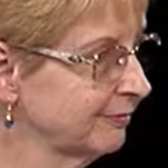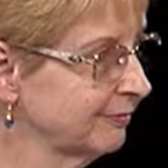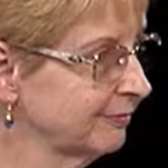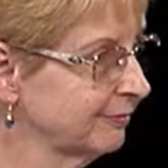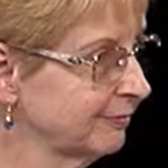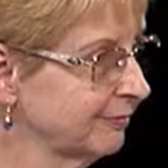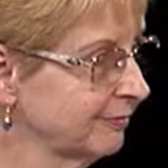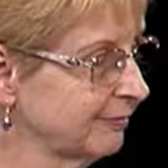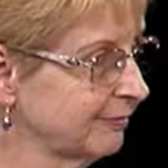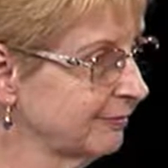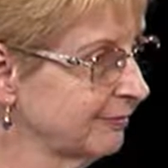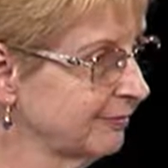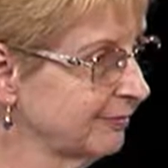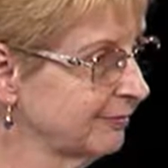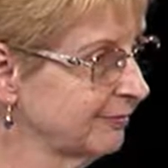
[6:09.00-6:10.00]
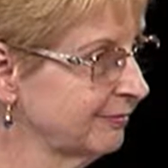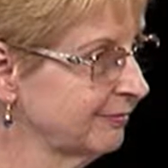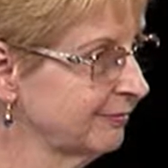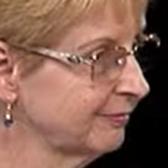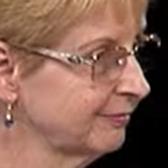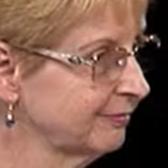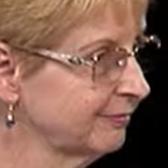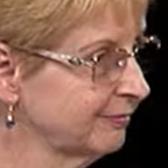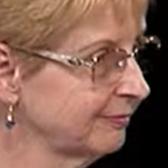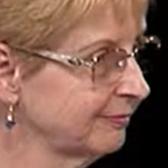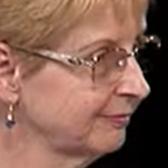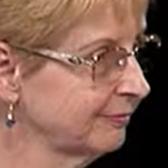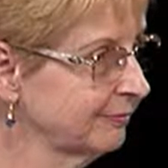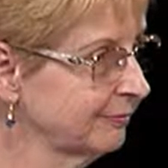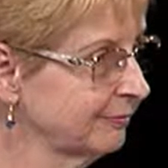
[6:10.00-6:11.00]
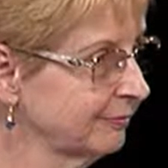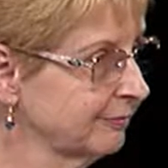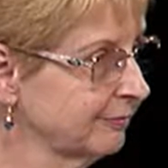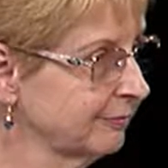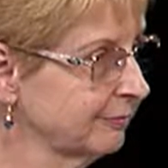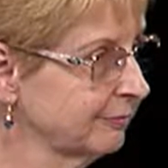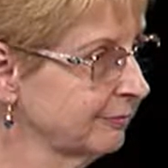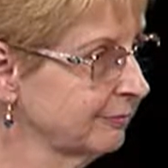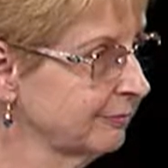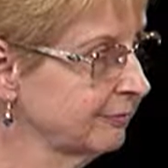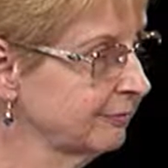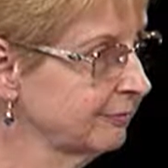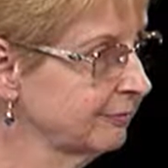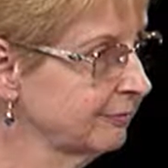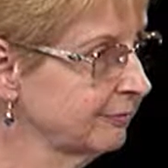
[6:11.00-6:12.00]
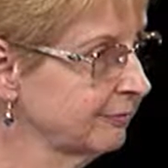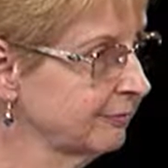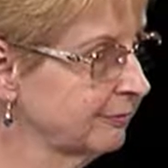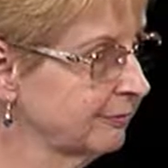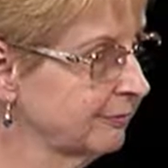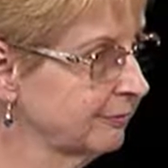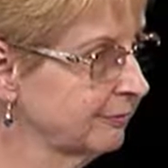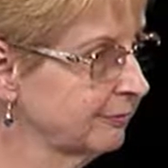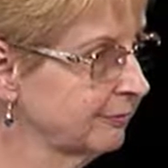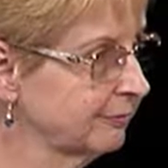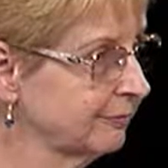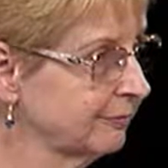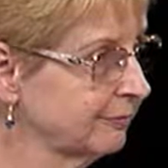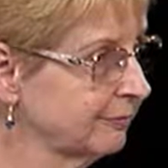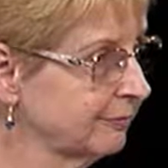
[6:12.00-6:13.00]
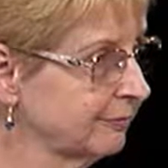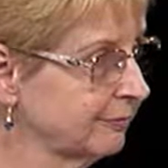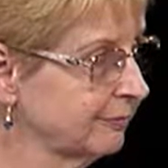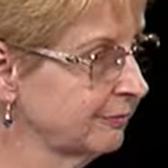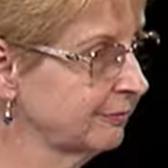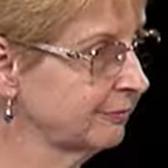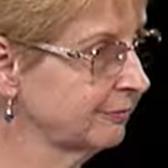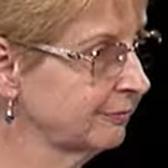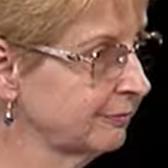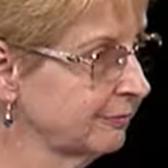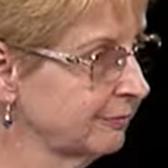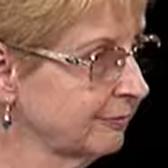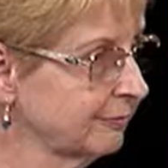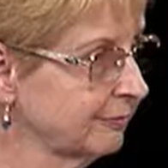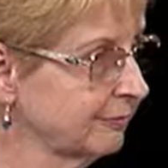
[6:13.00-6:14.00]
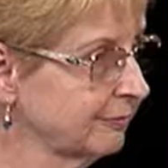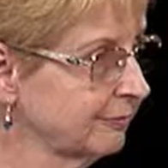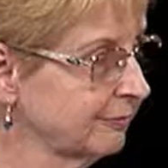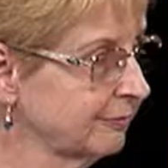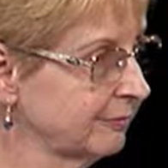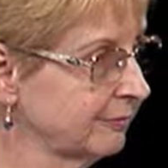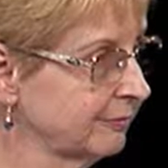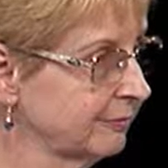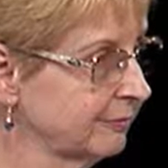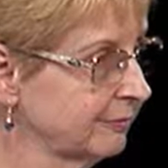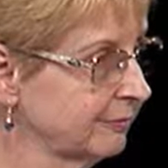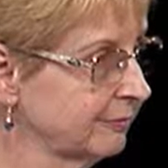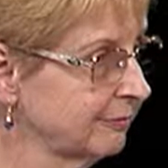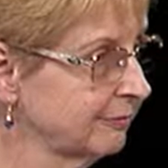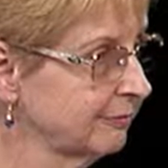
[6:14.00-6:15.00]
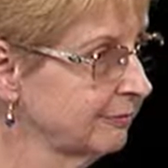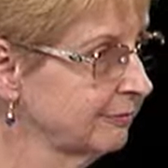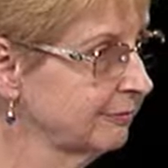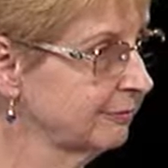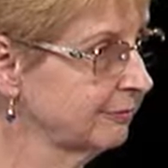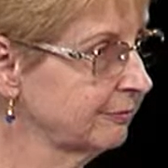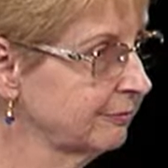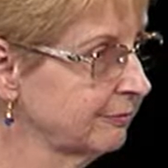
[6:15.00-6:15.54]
This person isn't speaking.